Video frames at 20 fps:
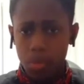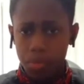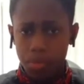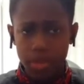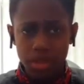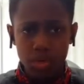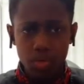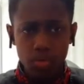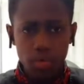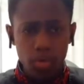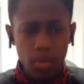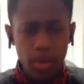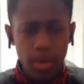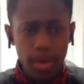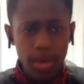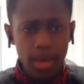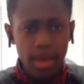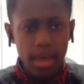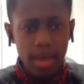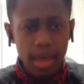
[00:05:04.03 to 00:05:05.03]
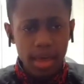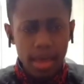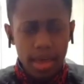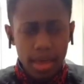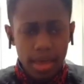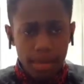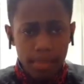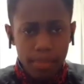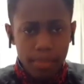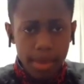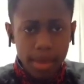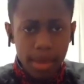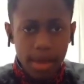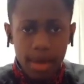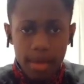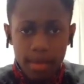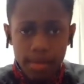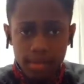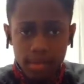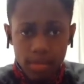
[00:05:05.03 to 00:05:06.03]
it won't be too annoying.
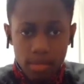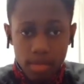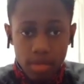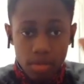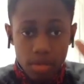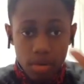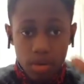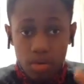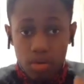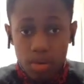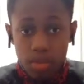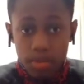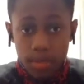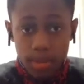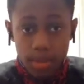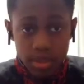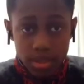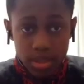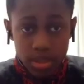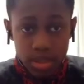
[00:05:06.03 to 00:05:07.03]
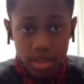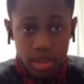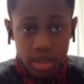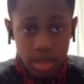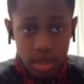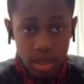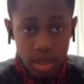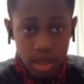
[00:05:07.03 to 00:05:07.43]
Beyond the 3rd dimension,